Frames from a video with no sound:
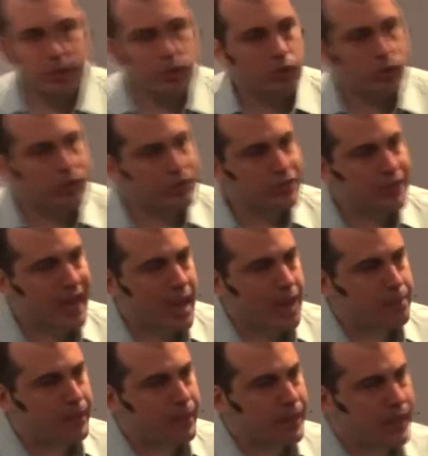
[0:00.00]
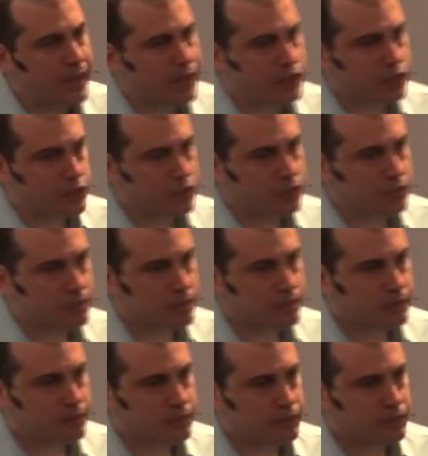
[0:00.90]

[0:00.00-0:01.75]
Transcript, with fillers: Bitcoin is an application,